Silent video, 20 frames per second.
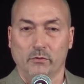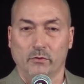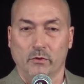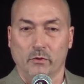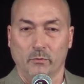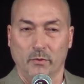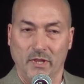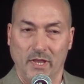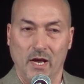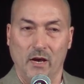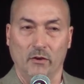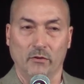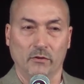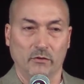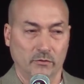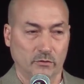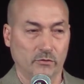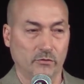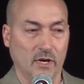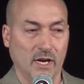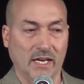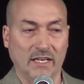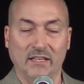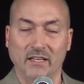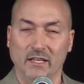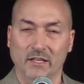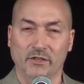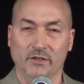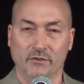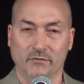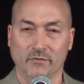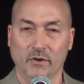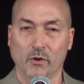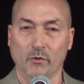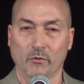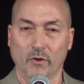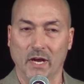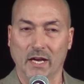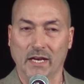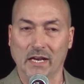without trying to get your vote
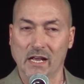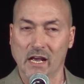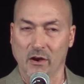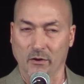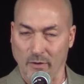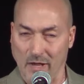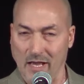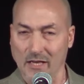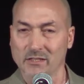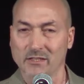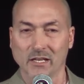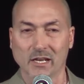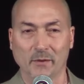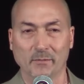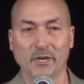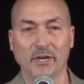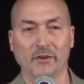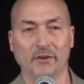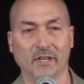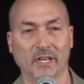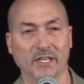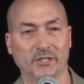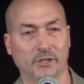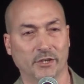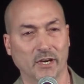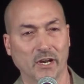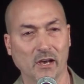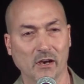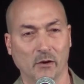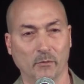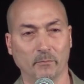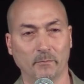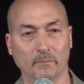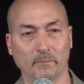right now, actually I'm here to get your help.